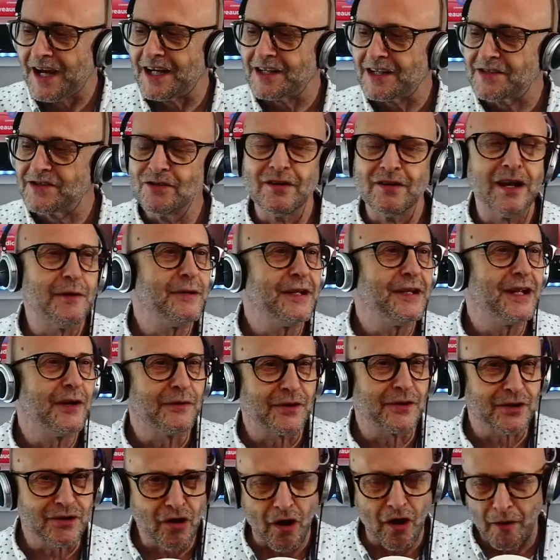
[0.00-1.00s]
Do let me know in
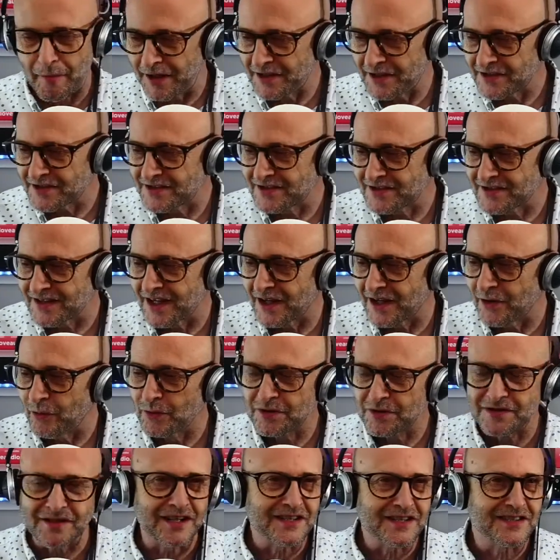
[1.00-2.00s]
the comments.
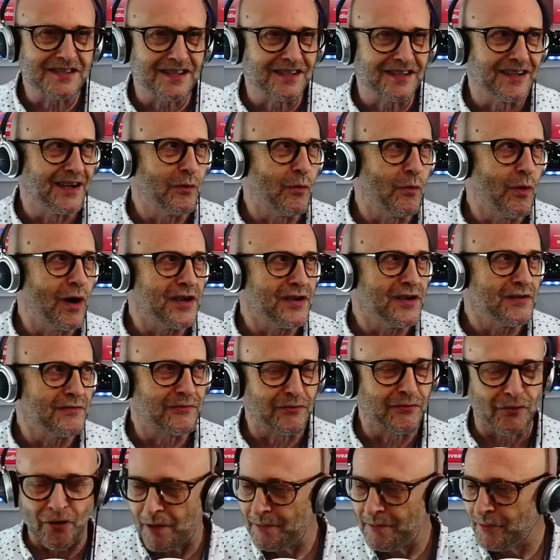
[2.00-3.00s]
Always nice to know where you're
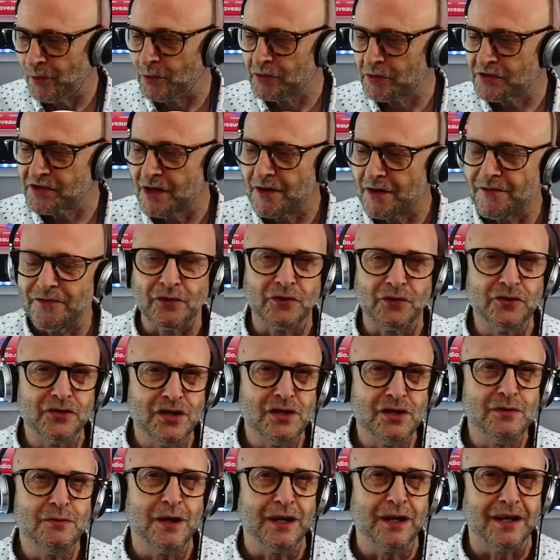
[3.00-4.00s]
from. Also, if you're
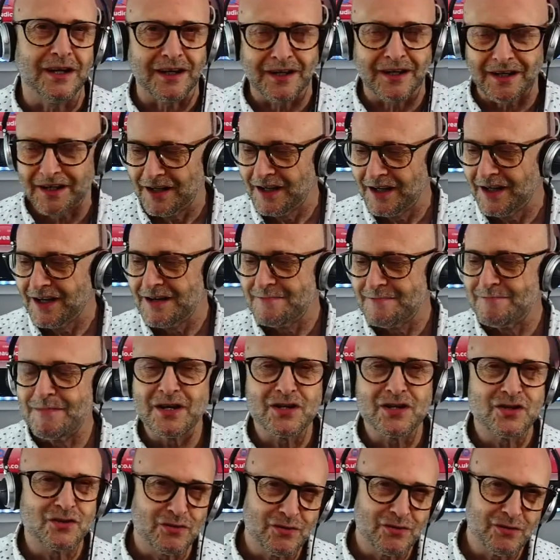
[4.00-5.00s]
new here, make
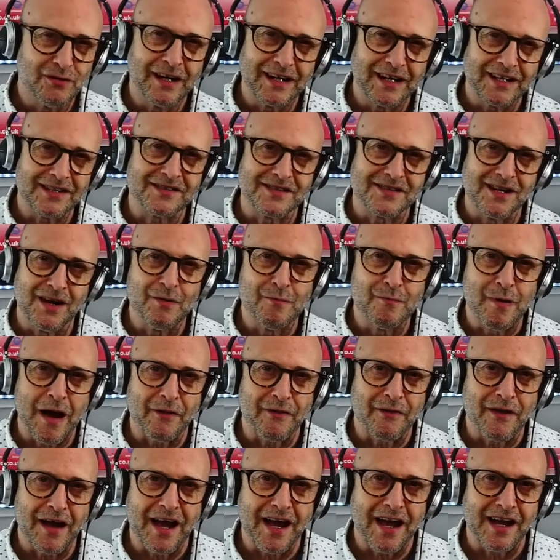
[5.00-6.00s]
sure you let us know about
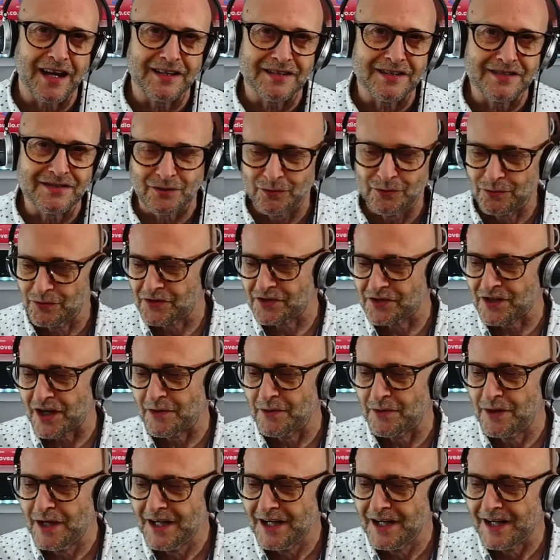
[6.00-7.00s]
that. And
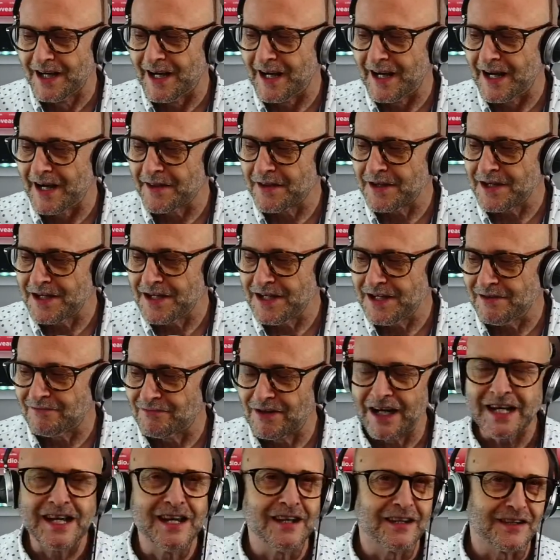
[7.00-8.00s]
also the
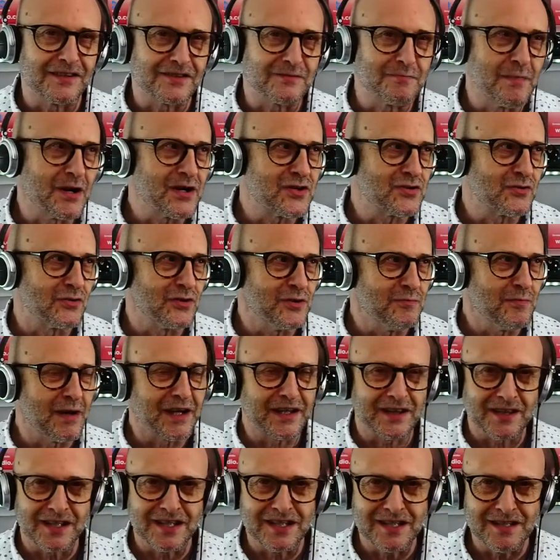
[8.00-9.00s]
regulars, make sure you
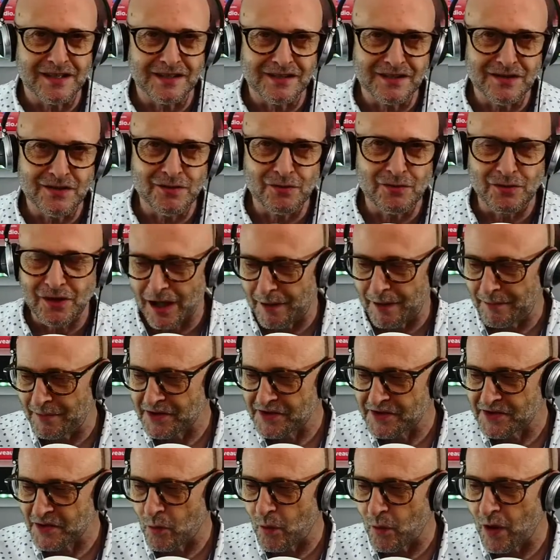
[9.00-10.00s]
make the
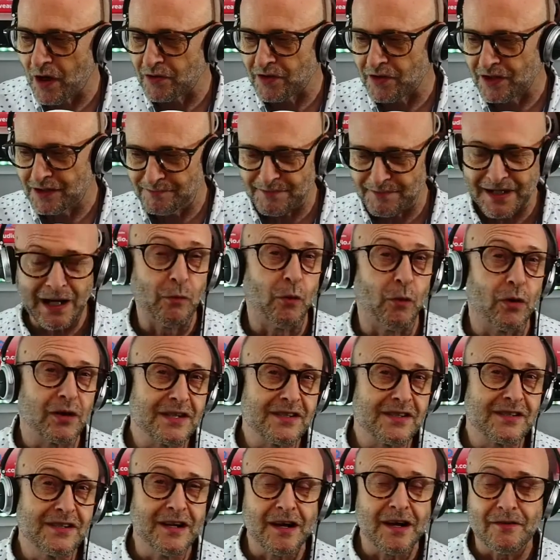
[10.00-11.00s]
newcomers welcome. Now, what
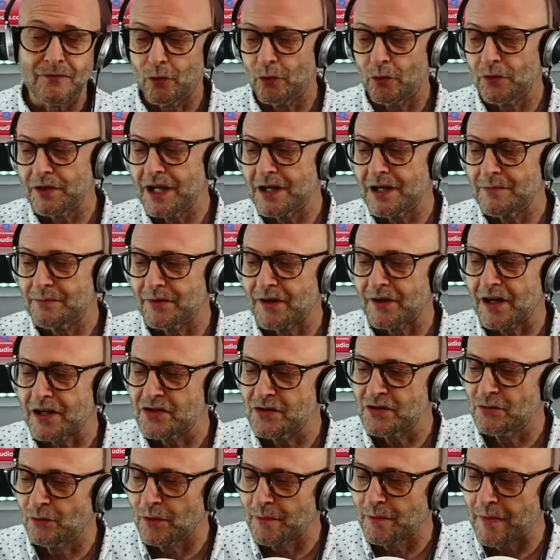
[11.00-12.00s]
is Love Audio Production
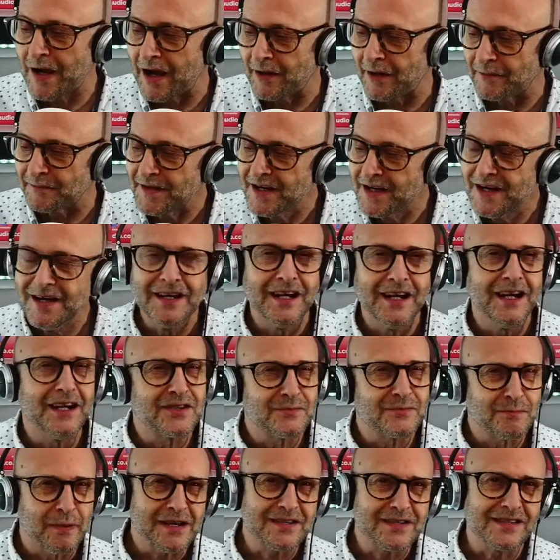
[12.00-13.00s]
all about? It's
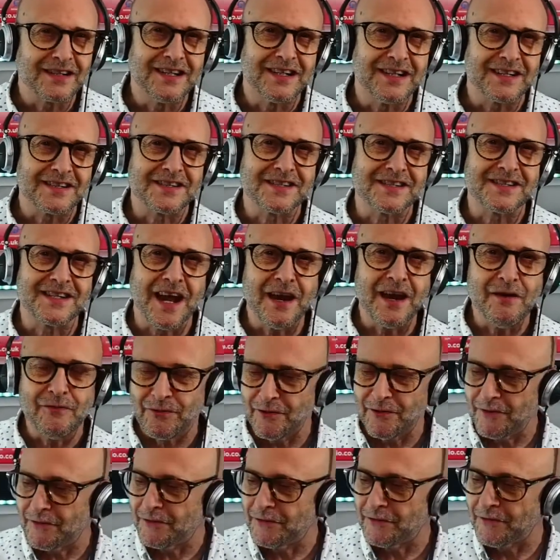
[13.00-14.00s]
basically a safe,
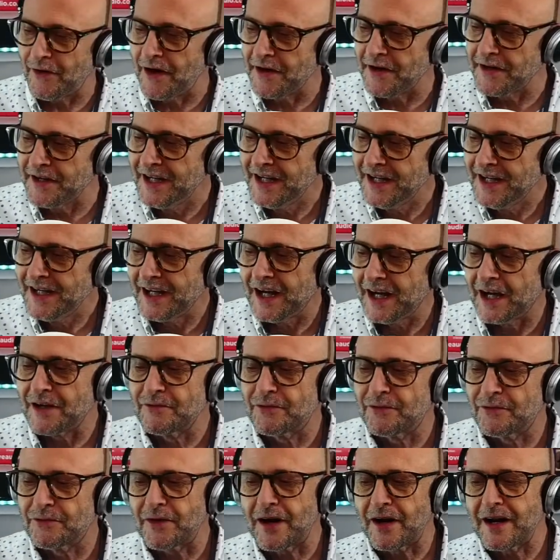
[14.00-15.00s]
fun and
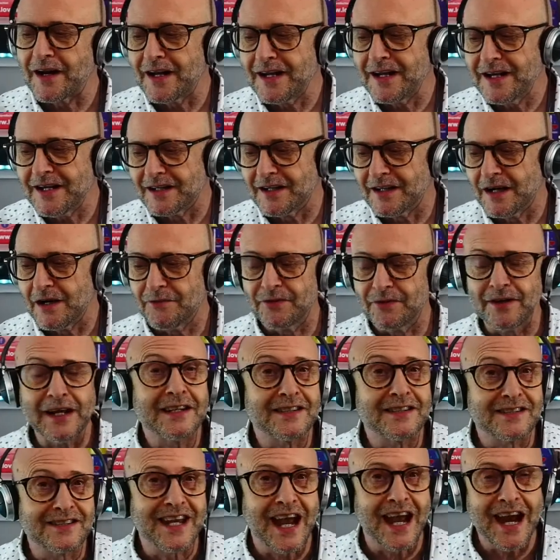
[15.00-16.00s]
friendly and hopefully
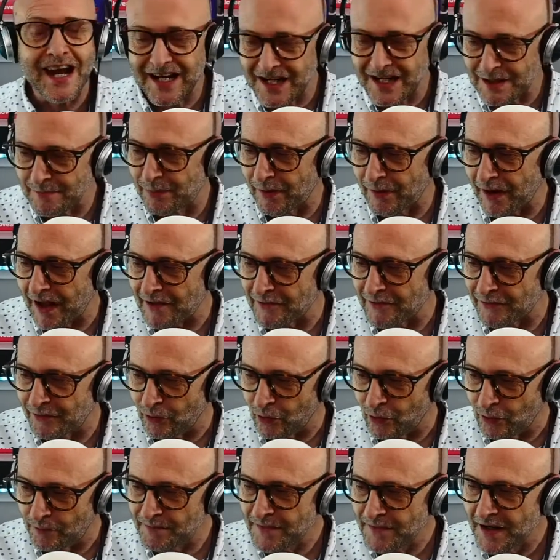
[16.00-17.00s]
entertaining
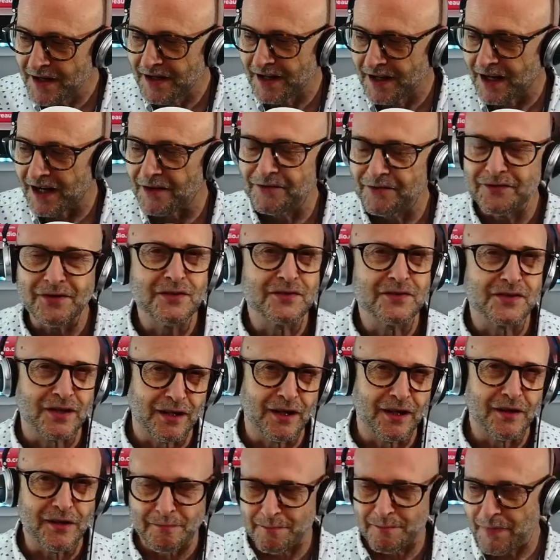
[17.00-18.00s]
platform for you to
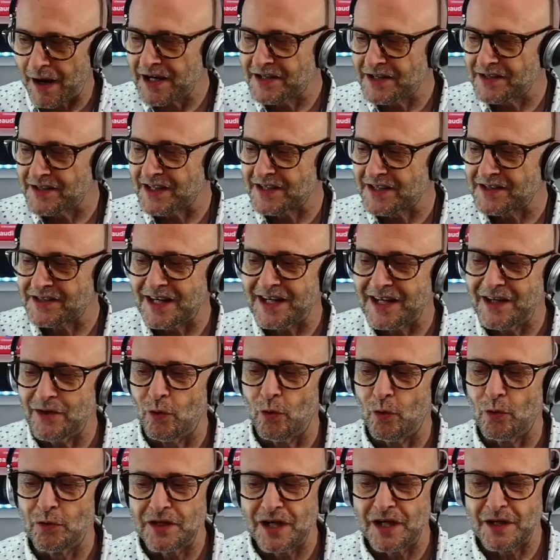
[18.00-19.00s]
learn the basics in
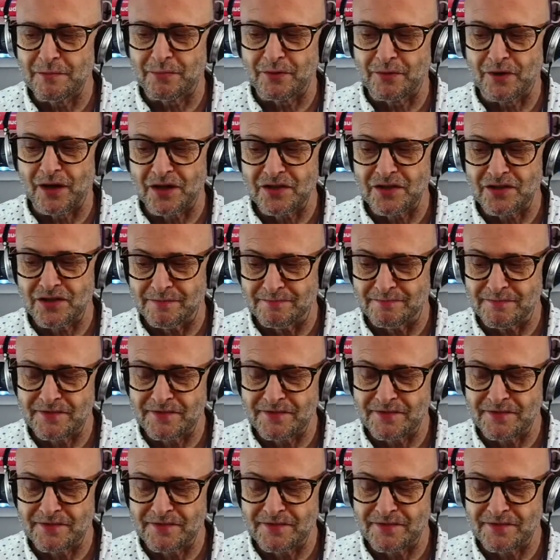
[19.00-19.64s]
audio production.